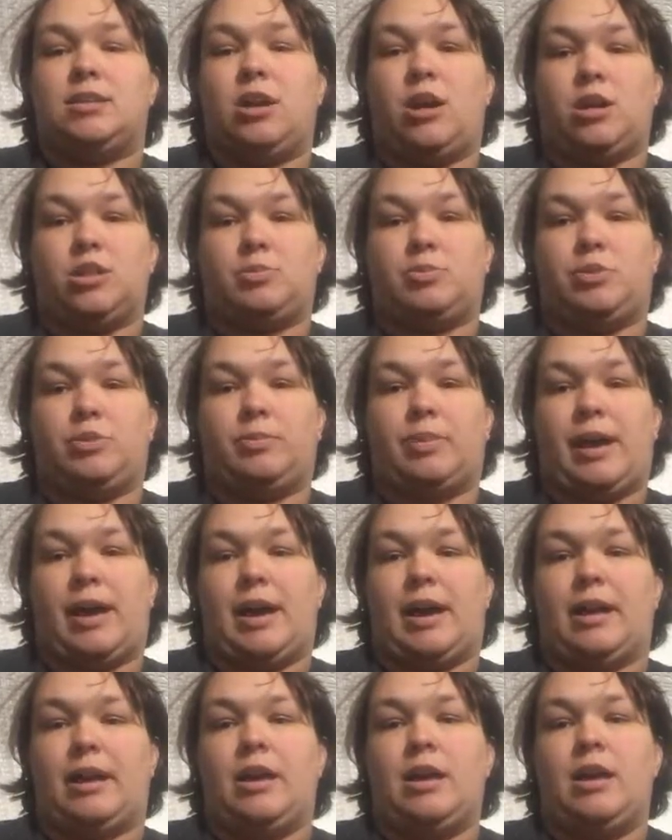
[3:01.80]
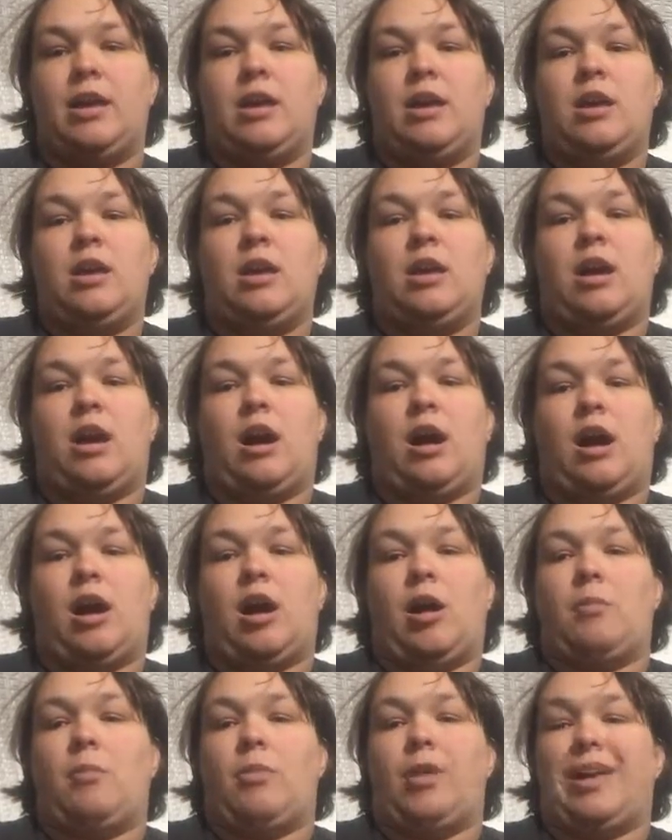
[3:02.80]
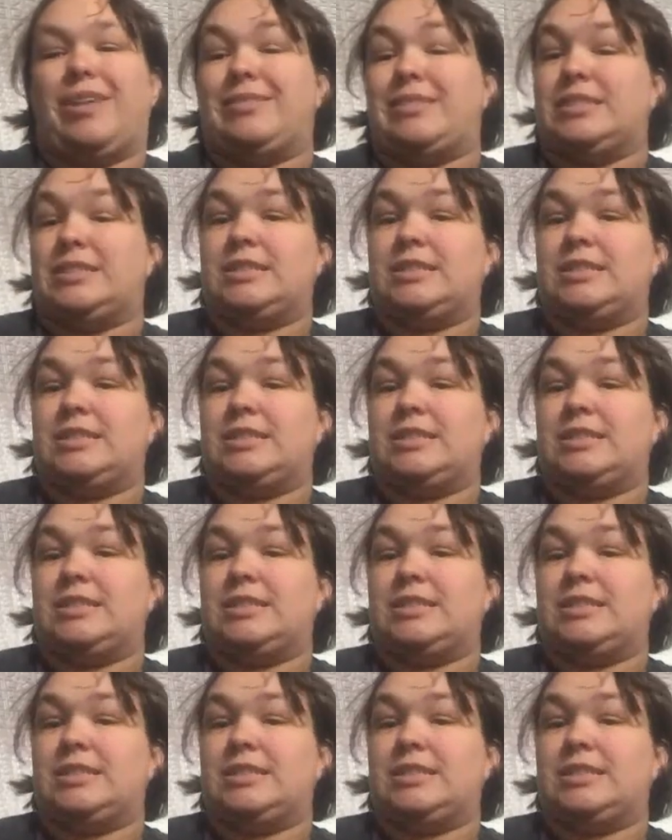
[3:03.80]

hospital bag. We haven't